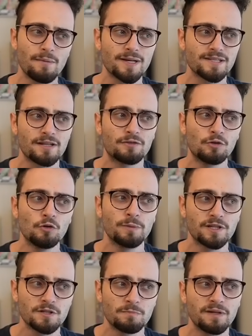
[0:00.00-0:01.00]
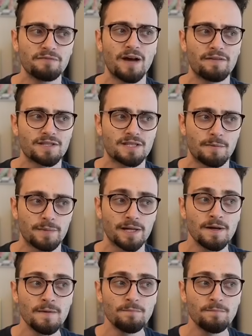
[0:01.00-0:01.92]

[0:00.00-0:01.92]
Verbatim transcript: I say two because b five is coming.